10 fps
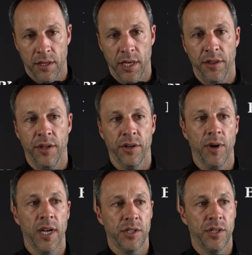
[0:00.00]
in their
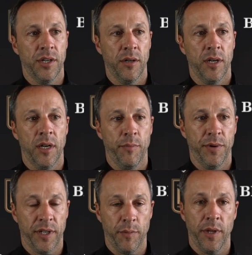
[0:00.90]
roster. Uh,
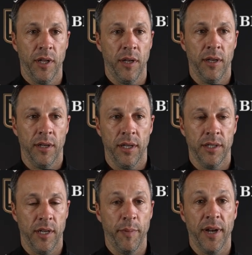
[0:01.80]
predictability
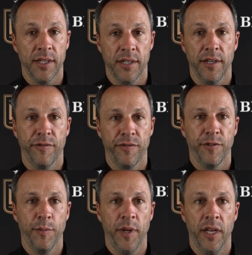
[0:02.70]
is a positive
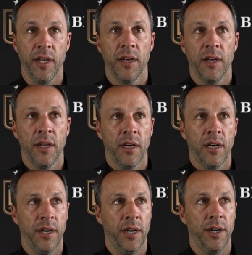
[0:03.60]
for me.
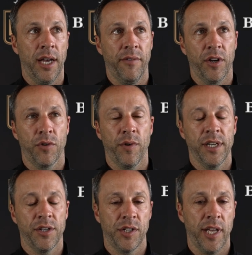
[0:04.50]
Uh, having a great
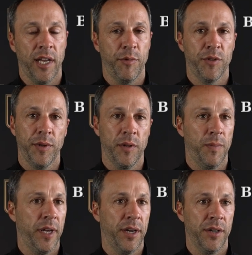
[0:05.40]
understanding between the
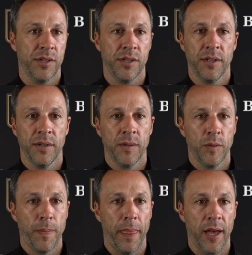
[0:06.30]
players
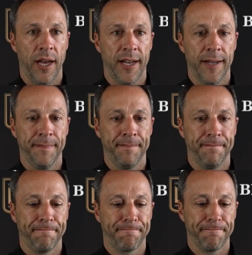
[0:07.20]
um,
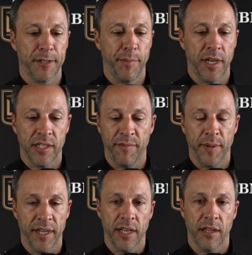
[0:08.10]
because they
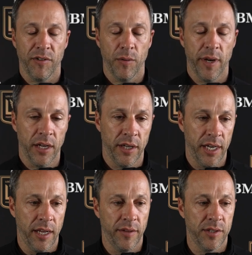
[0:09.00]
played together for a while
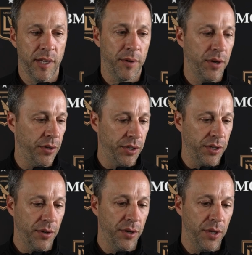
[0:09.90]
and had the same coach.
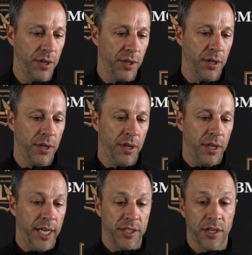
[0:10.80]
So,
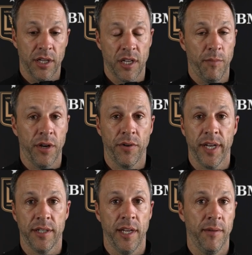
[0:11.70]
yeah, it's, it's going to be a
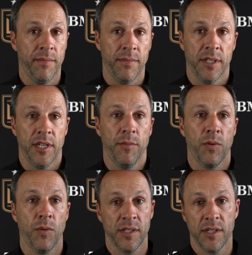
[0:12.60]
great team, a team who
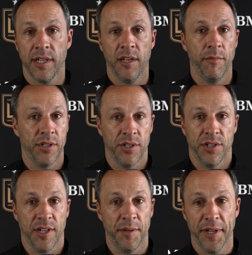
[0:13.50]
wants to send a
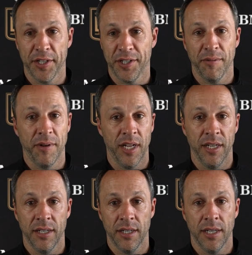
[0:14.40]
message on match day
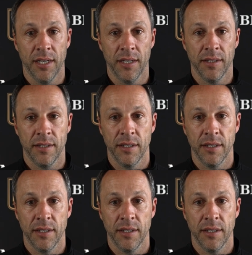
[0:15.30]
one. Uh,